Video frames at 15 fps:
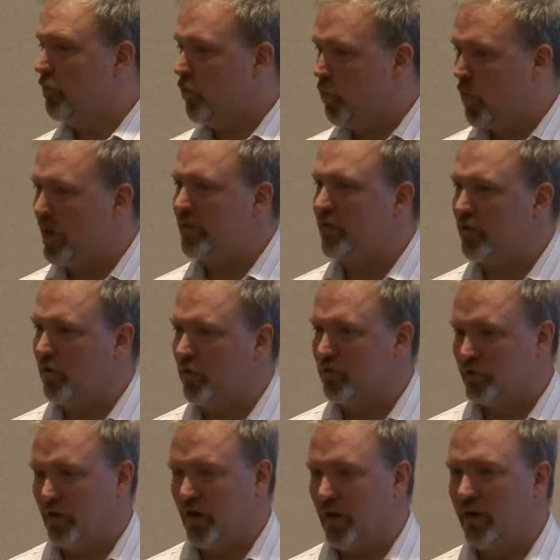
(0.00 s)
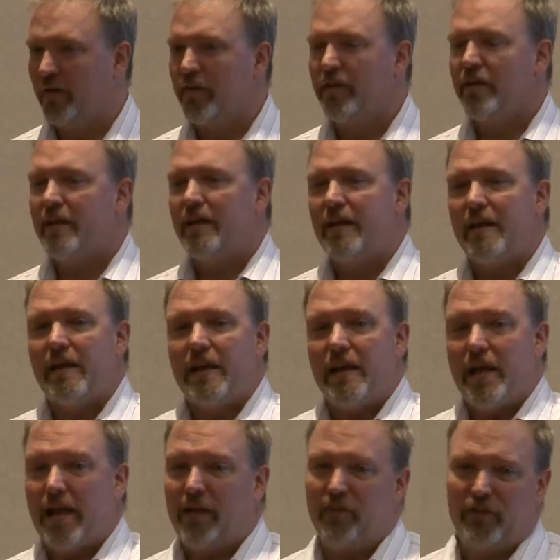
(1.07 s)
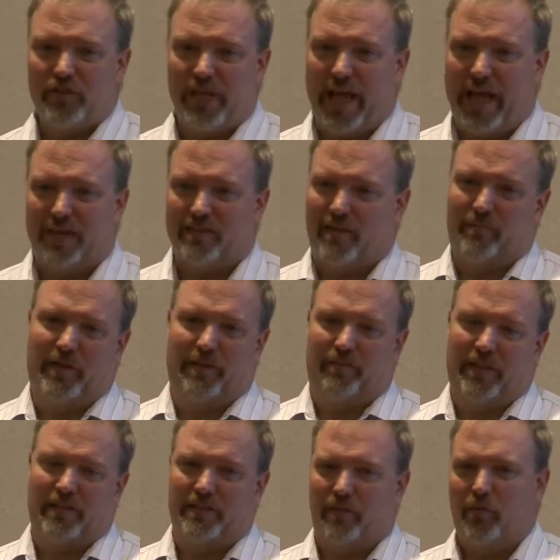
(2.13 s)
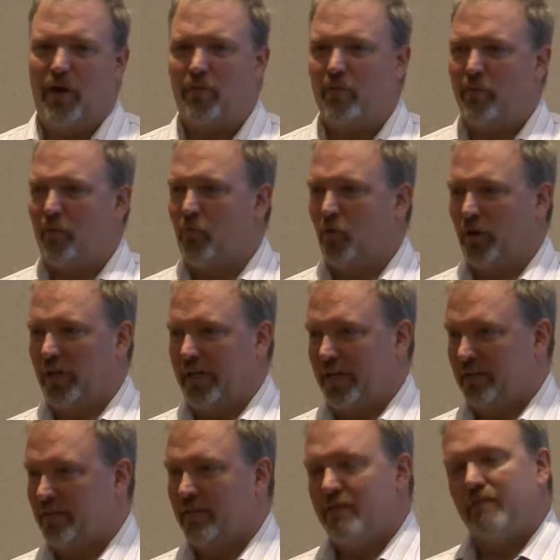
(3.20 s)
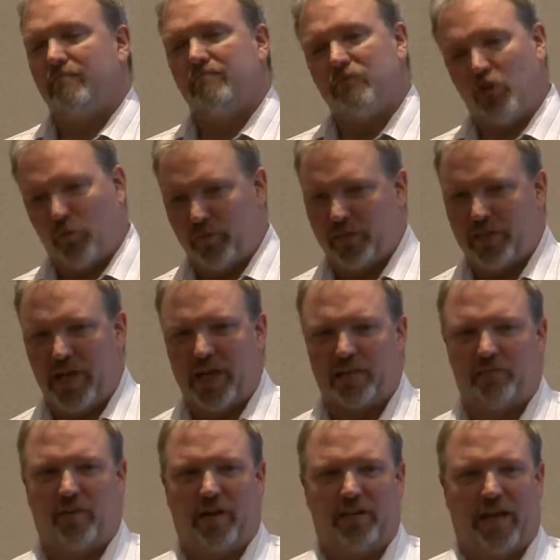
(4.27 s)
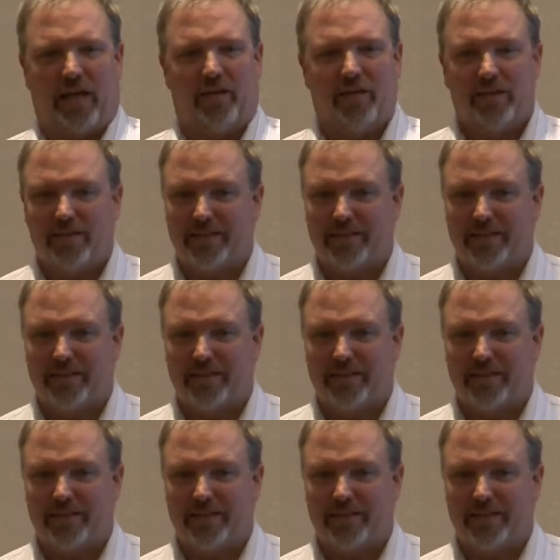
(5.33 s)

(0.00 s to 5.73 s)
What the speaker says: what the goals are. If you just ask them, if they say, well, we want more leads, don't be satisfied with that.